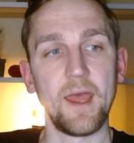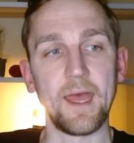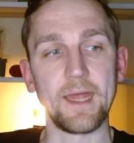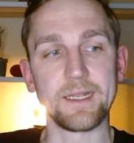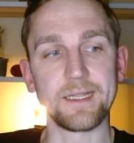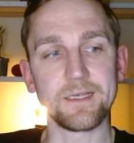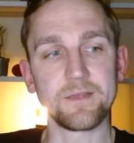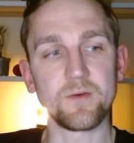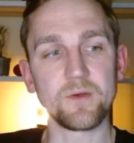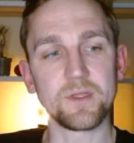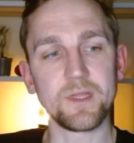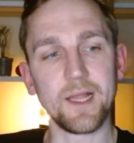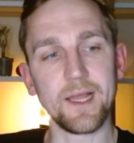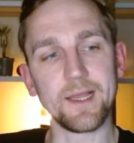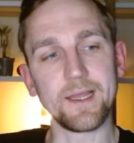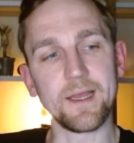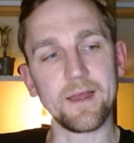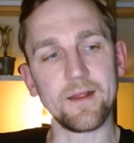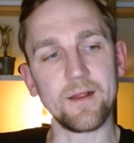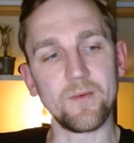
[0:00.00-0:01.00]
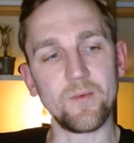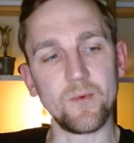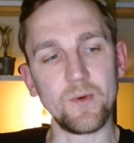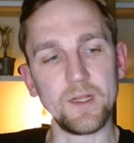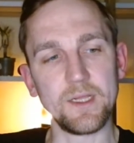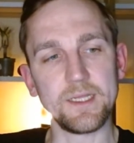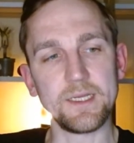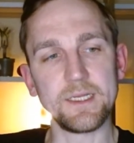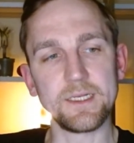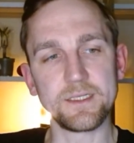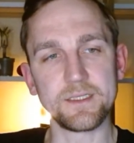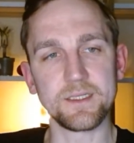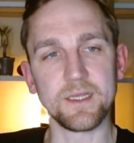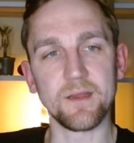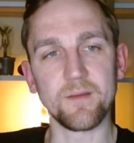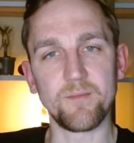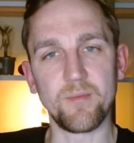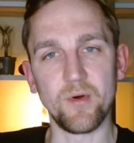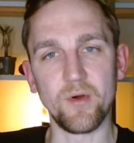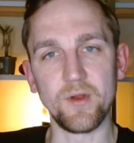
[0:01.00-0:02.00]
And this was like a really
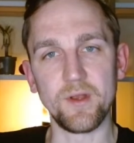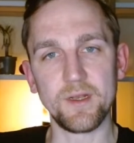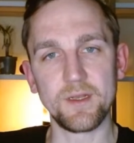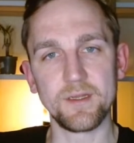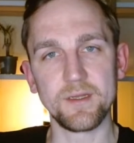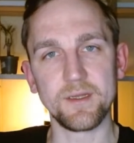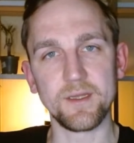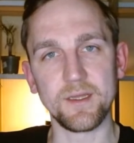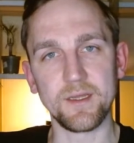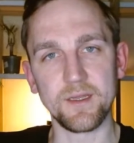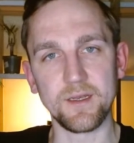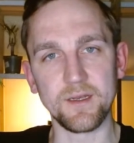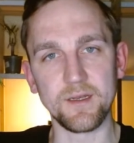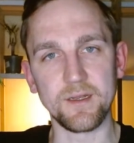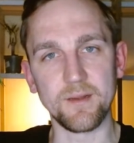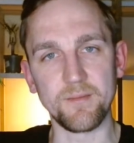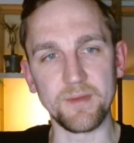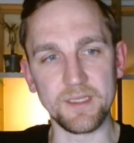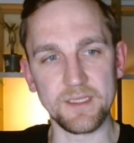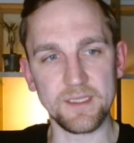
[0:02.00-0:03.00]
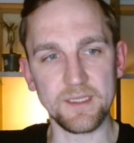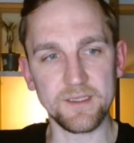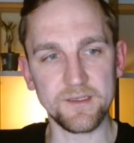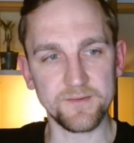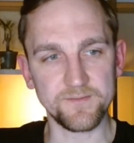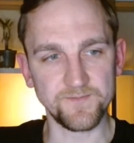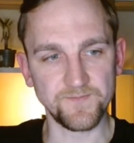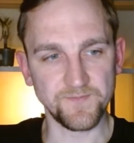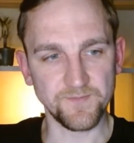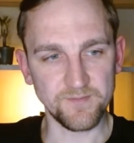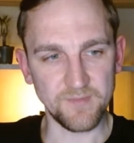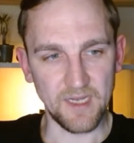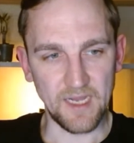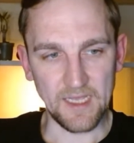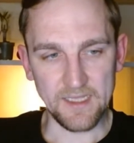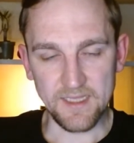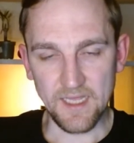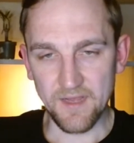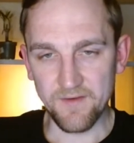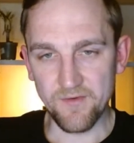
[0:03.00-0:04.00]
interesting point in the business,
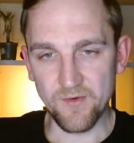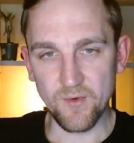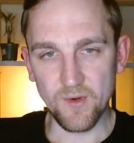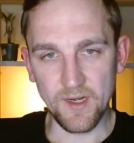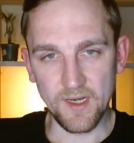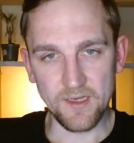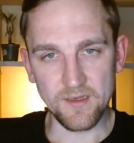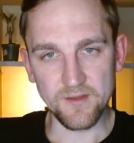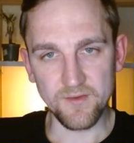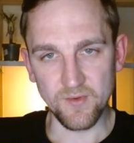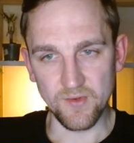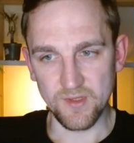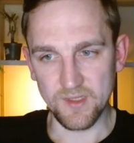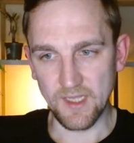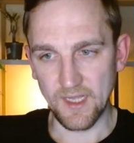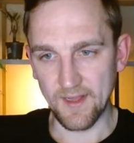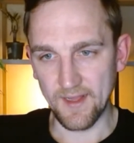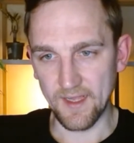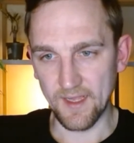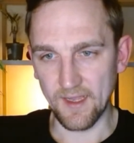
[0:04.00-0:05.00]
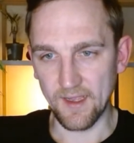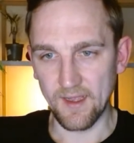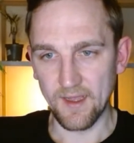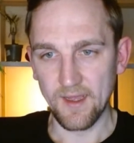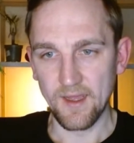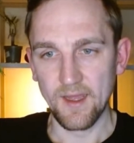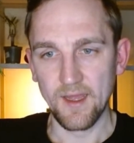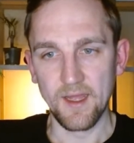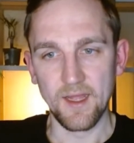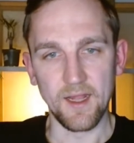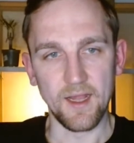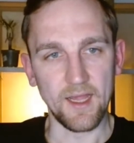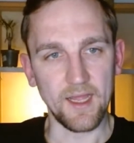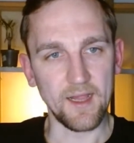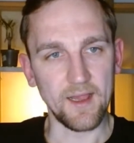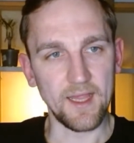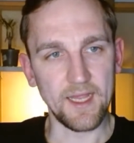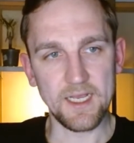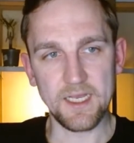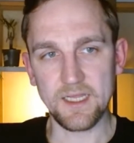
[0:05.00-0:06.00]
because everyone else was telling,
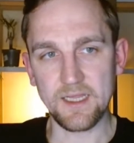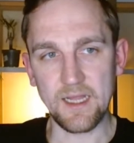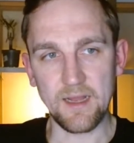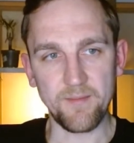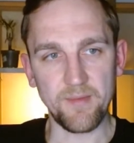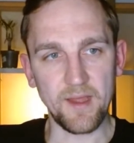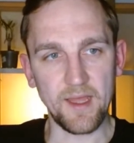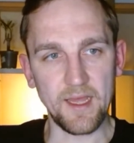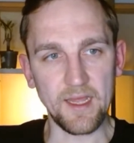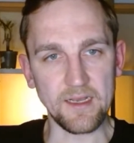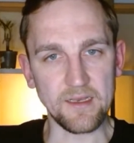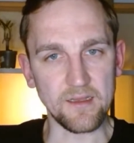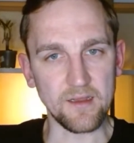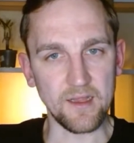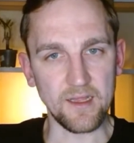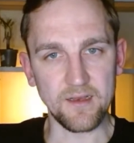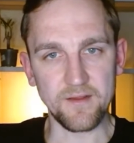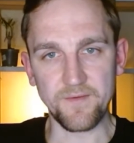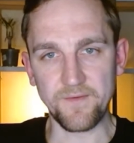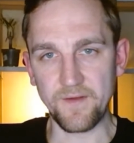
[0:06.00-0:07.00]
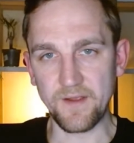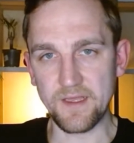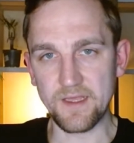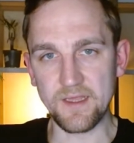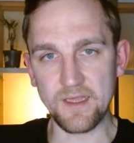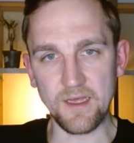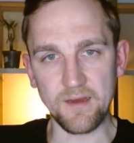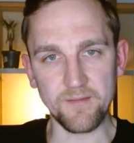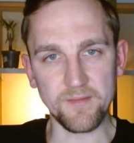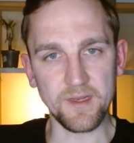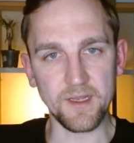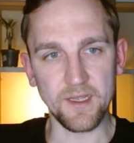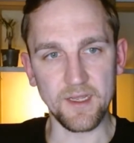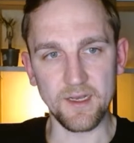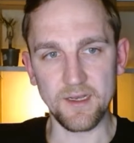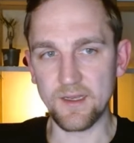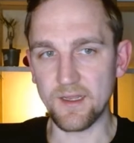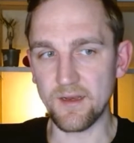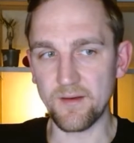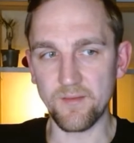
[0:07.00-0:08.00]
like, let's stop ads, let's fix something
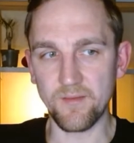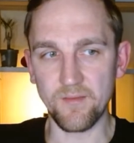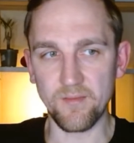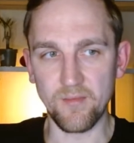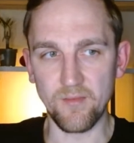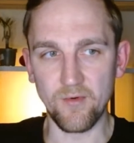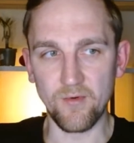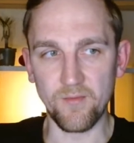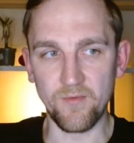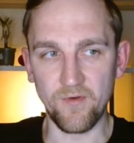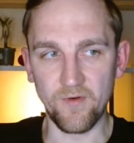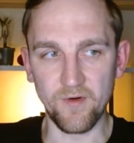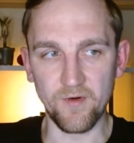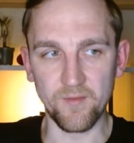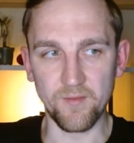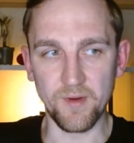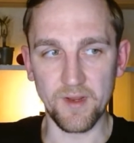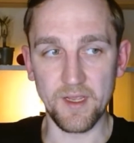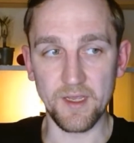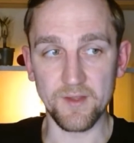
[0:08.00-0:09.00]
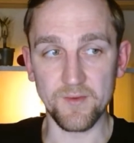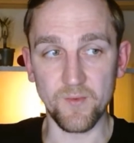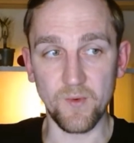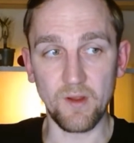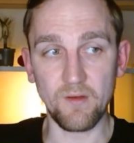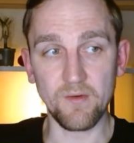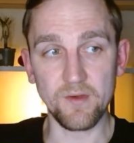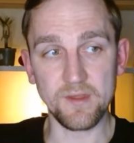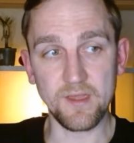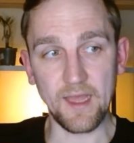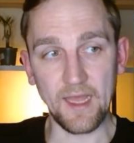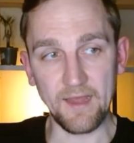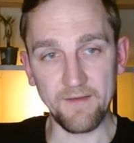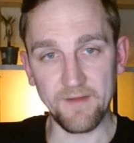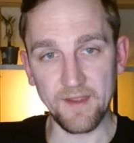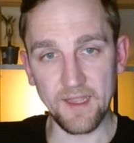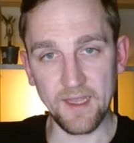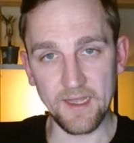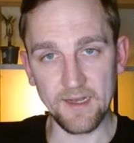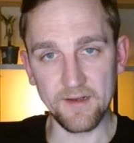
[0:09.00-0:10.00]
and then move forward, because we was
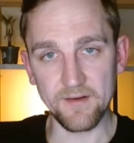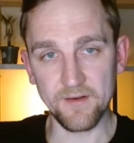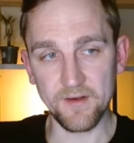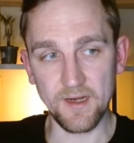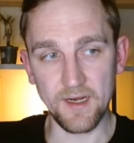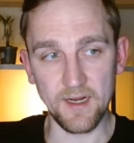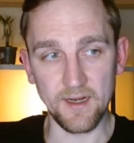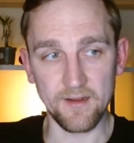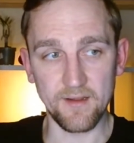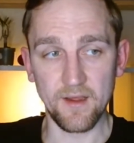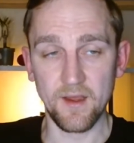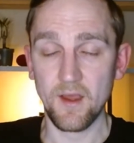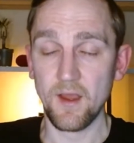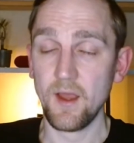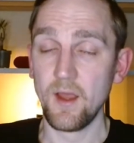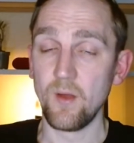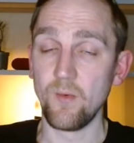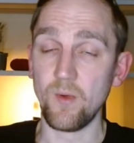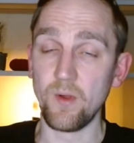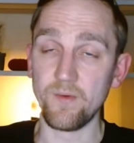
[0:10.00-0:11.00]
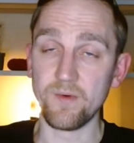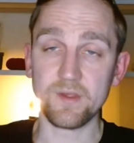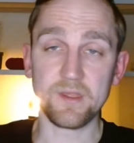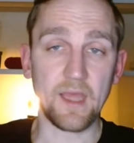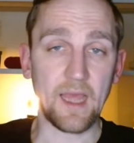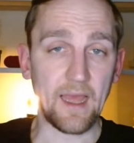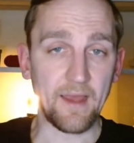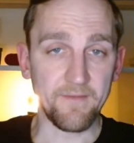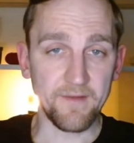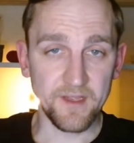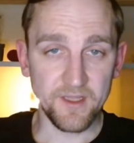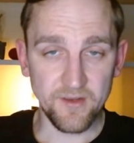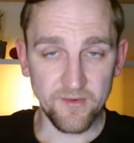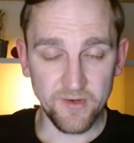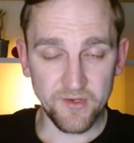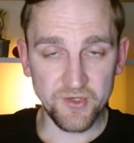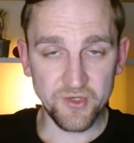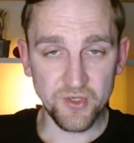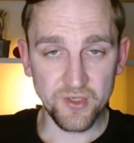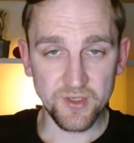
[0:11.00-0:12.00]
having add to carts, we was having the
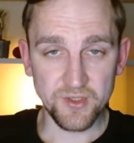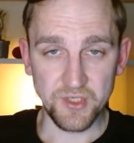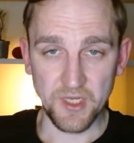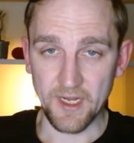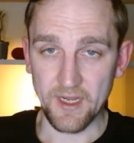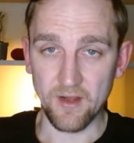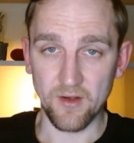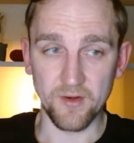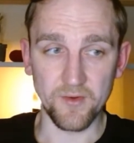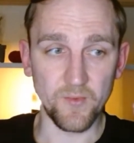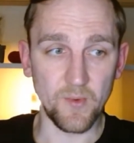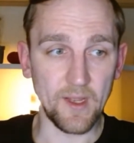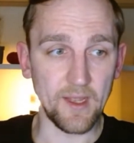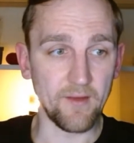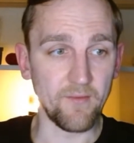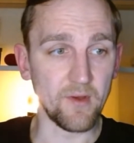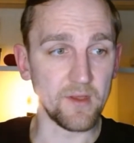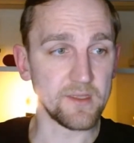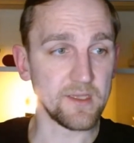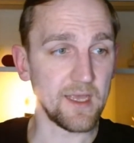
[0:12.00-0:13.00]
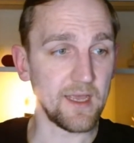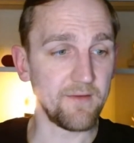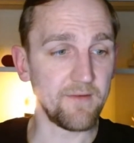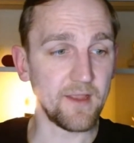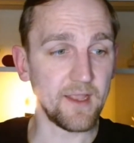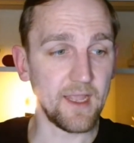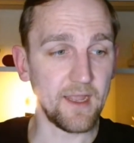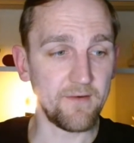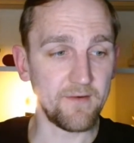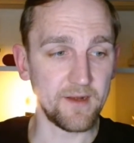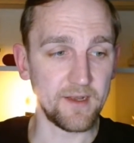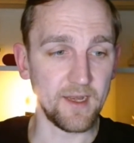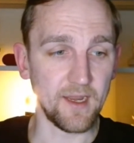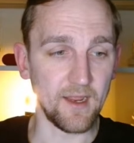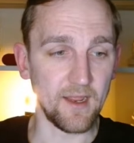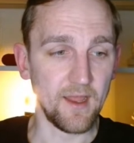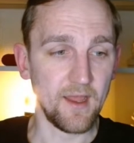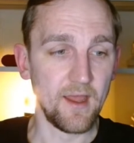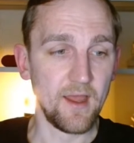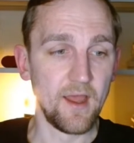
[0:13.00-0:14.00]
reach checkout, we was having
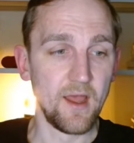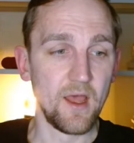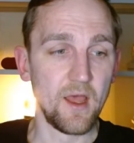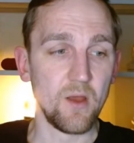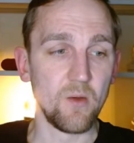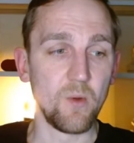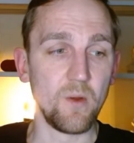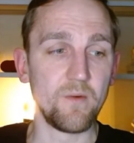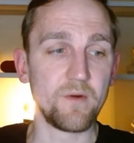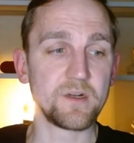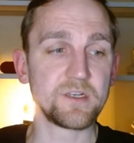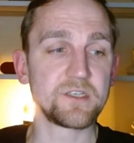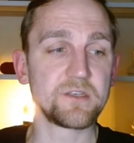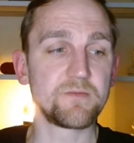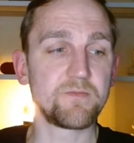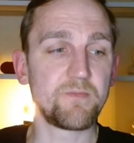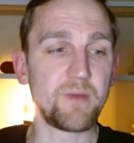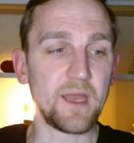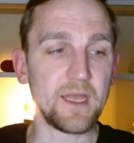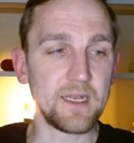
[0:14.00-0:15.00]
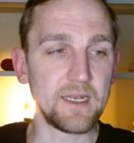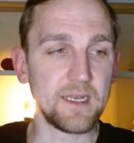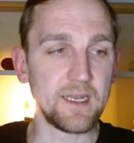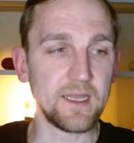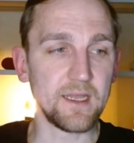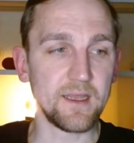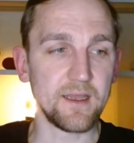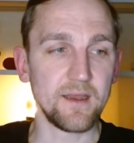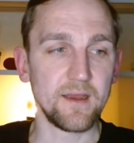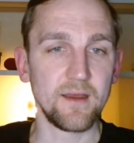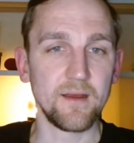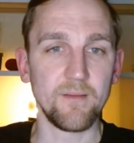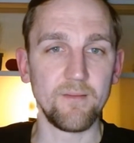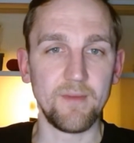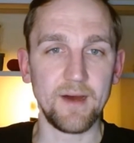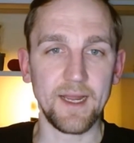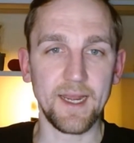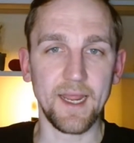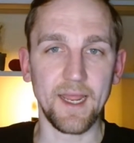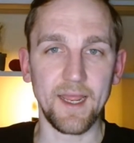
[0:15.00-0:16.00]
everything, we were spending
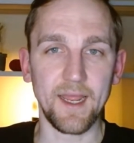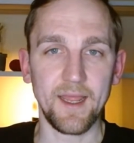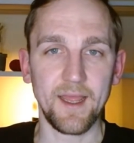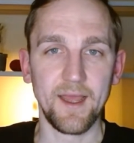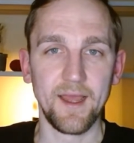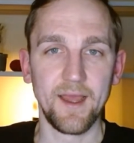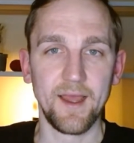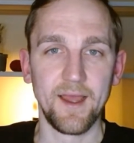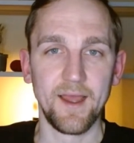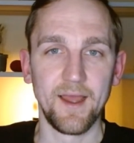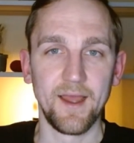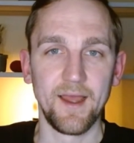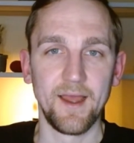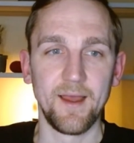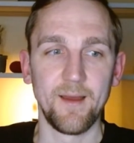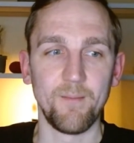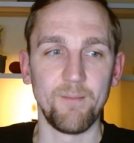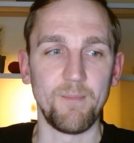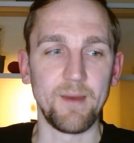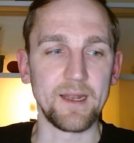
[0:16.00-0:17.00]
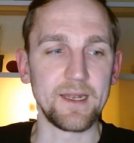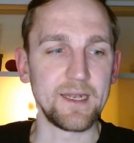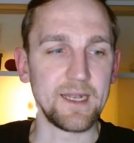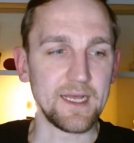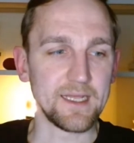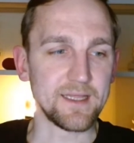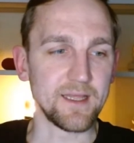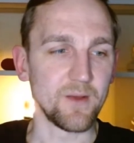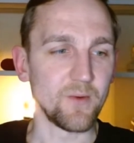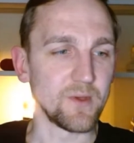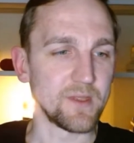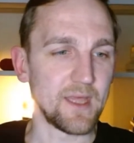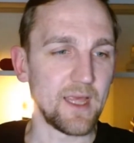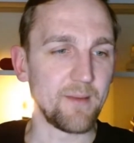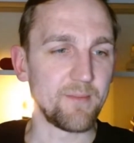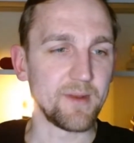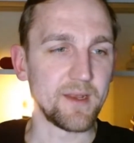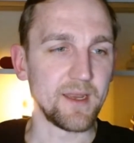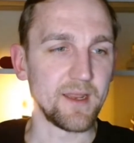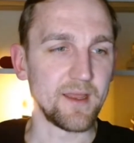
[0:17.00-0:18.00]
money, but nothing was
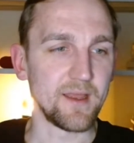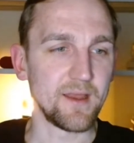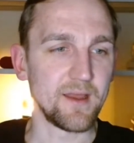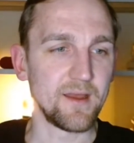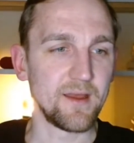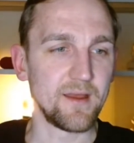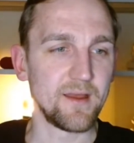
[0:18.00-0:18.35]
happening.